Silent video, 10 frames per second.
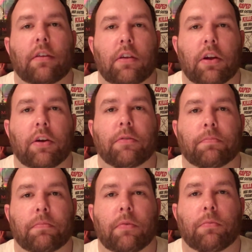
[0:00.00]
you know,
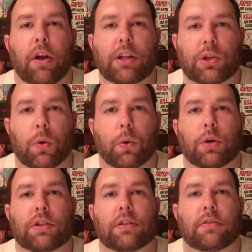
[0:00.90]
run its
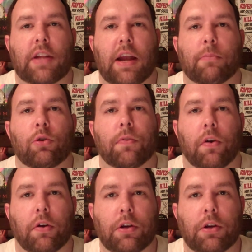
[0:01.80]
course. It's time to move on.